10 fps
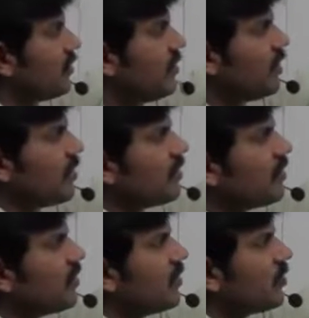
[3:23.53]
Then,
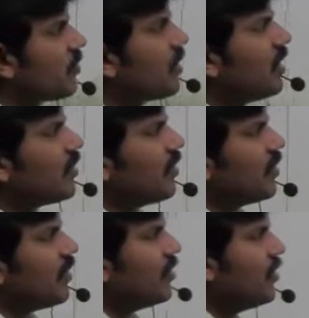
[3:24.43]
Durga,
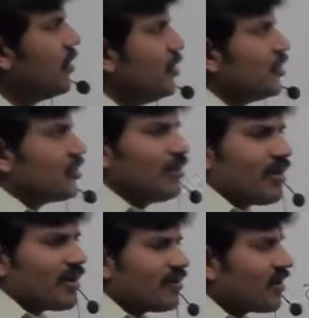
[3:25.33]
you
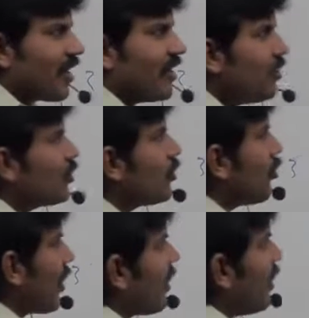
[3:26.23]
are trying
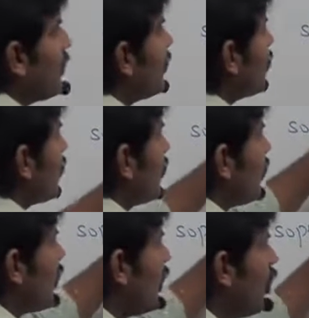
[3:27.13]
to write
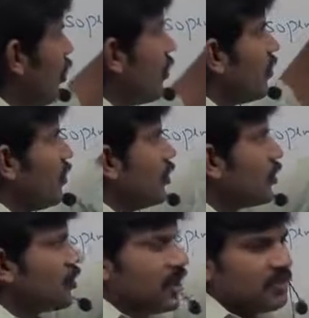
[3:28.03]
hello
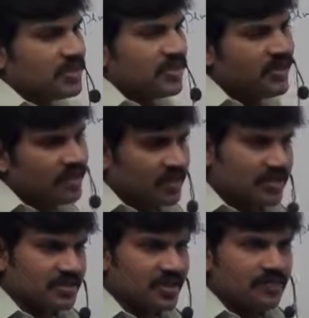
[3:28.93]
to
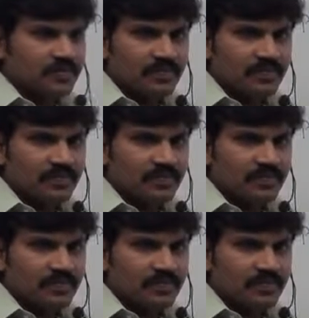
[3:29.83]
abc.txt.